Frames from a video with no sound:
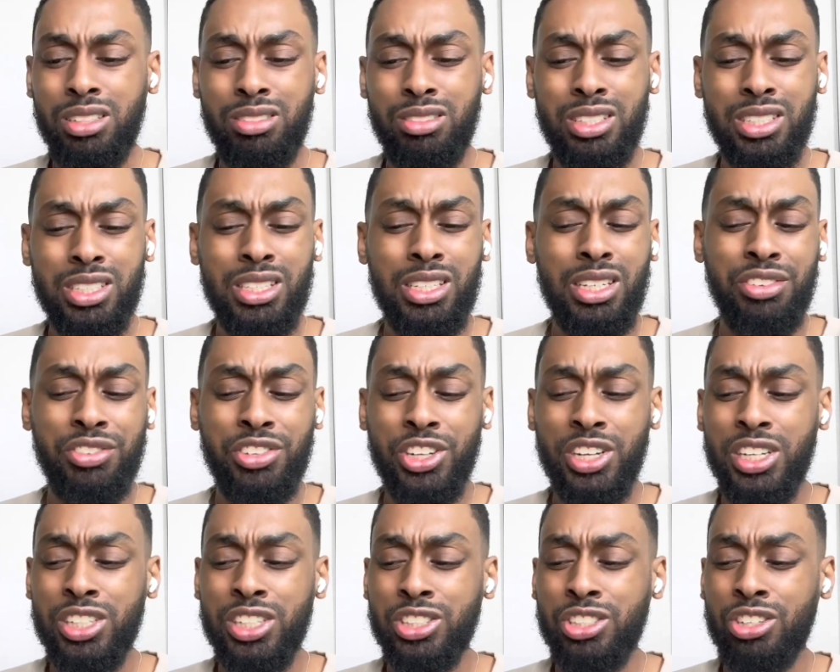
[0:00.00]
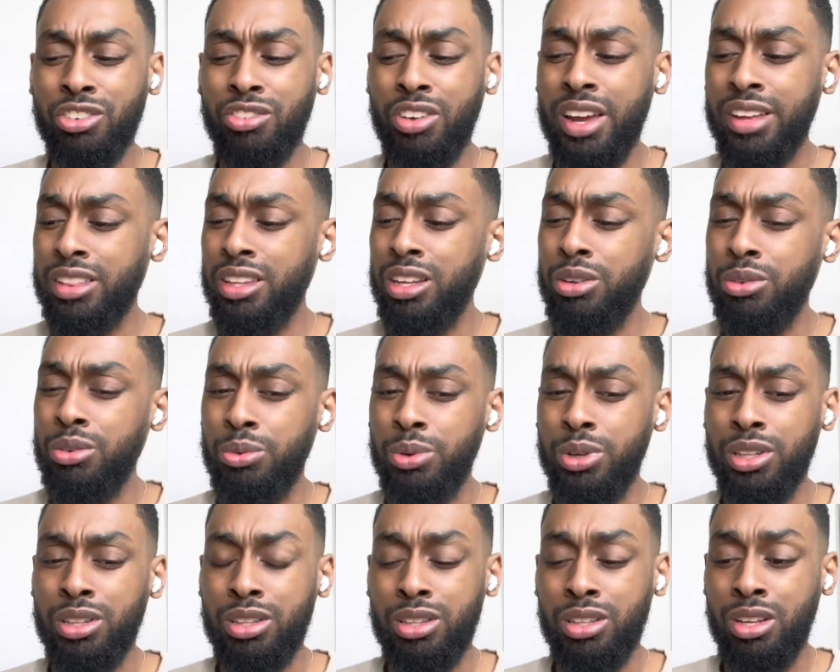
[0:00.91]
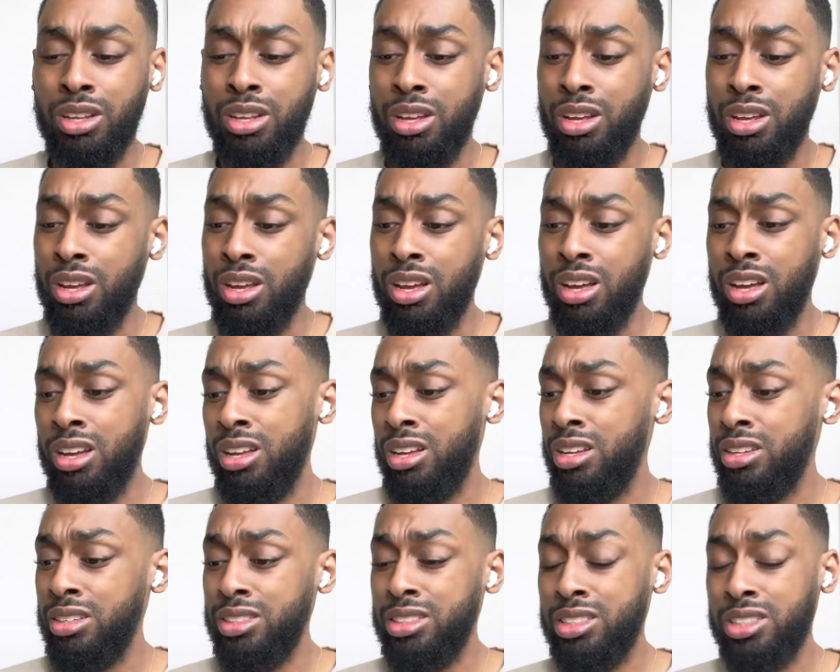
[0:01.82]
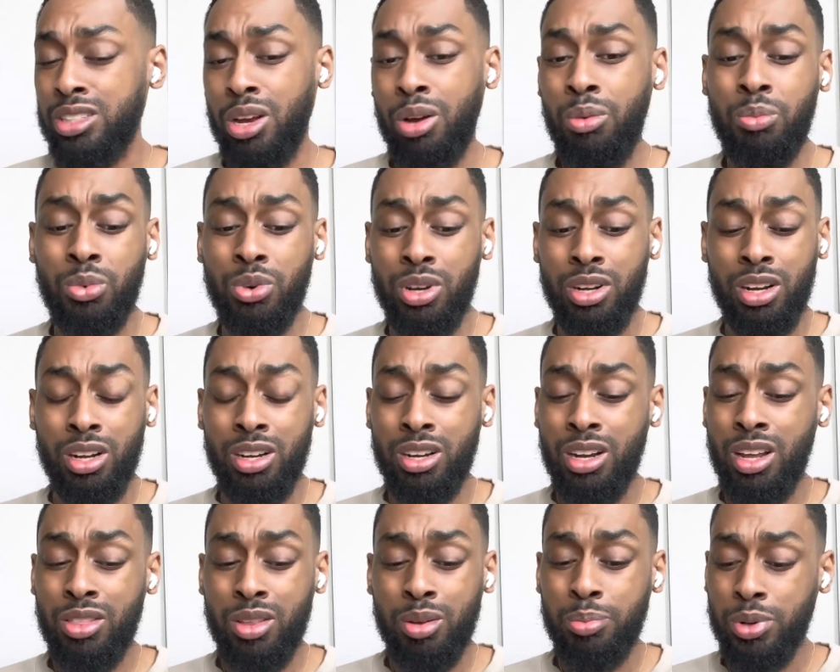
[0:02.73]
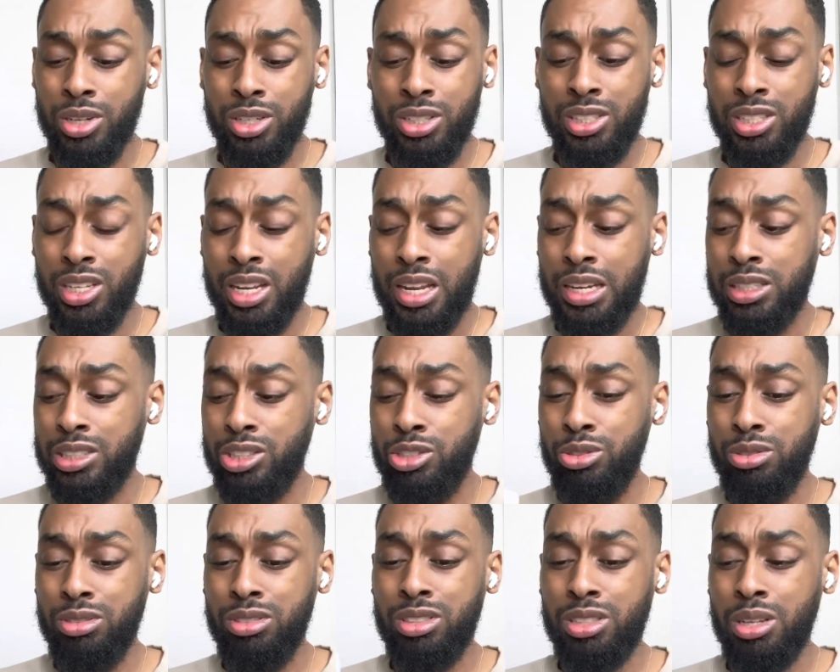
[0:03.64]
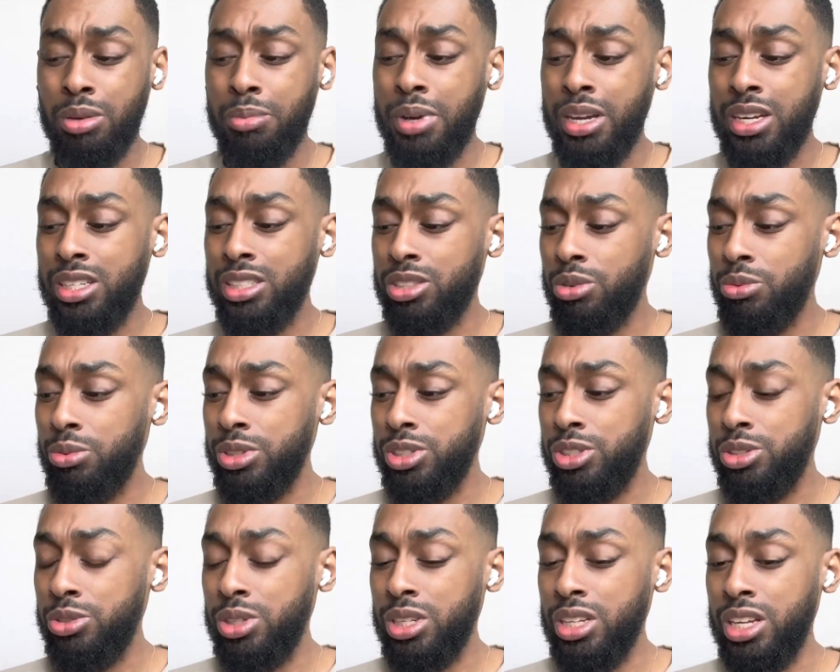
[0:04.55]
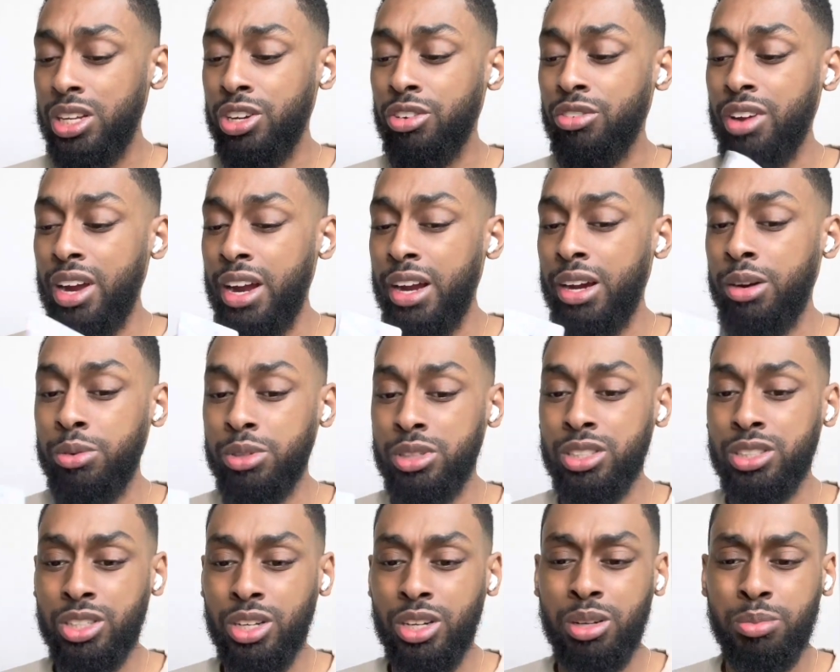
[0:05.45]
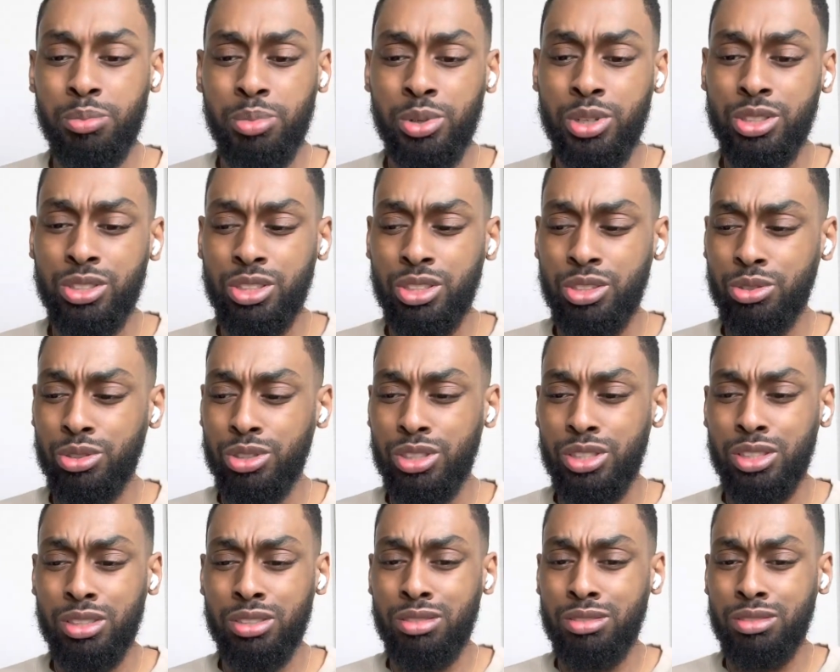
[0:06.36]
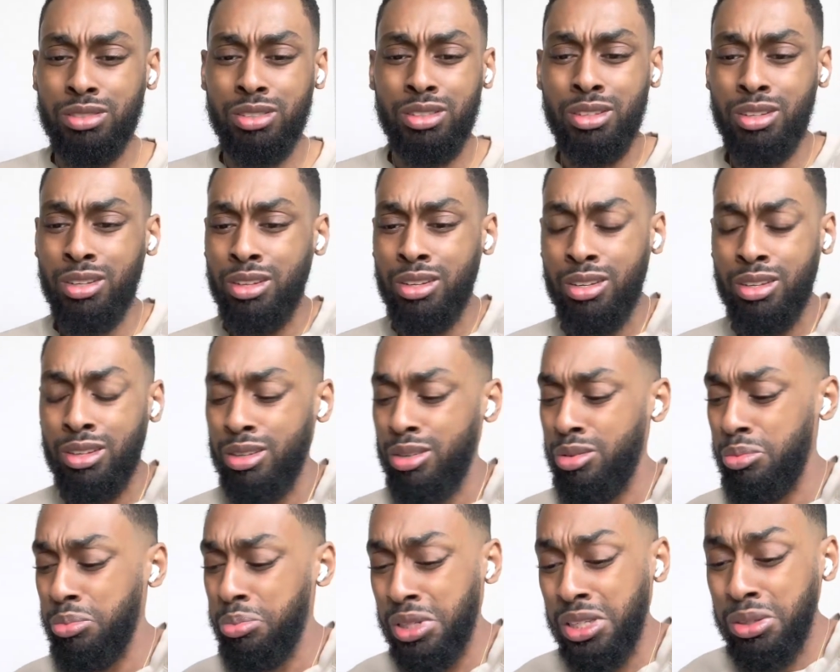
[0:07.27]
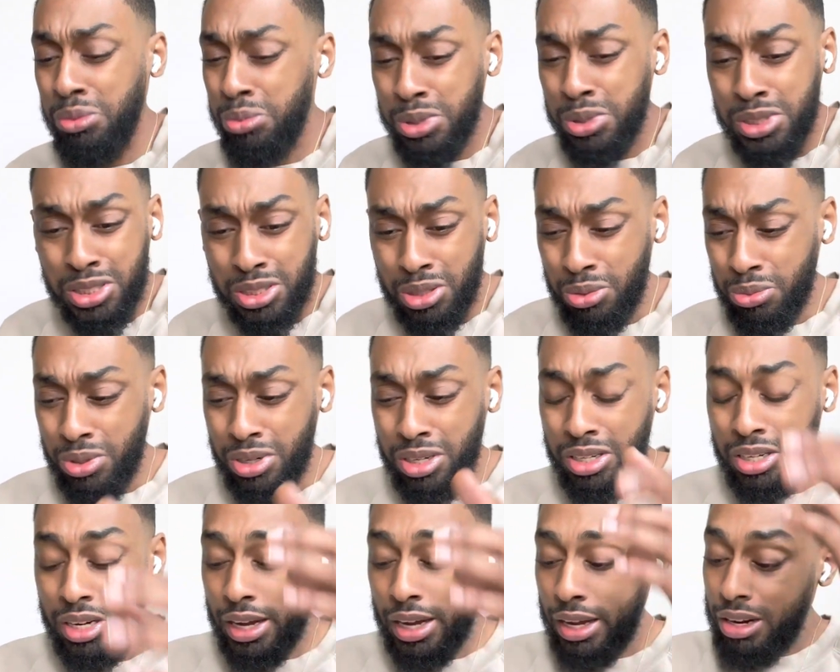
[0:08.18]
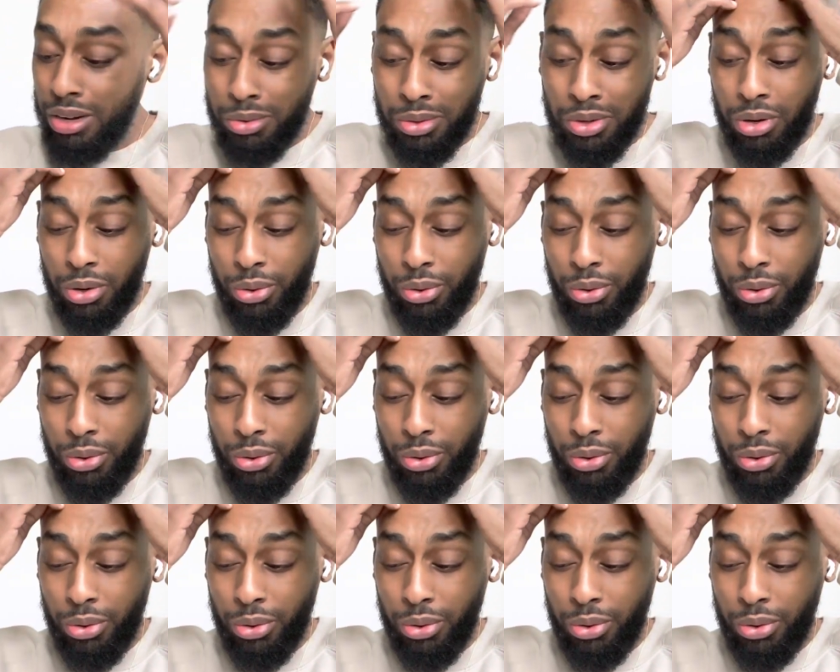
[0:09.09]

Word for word: to see if you're interacting with someone, another person, like to somebody doesn't want you to interact with a certain person or to be with someone. I don't know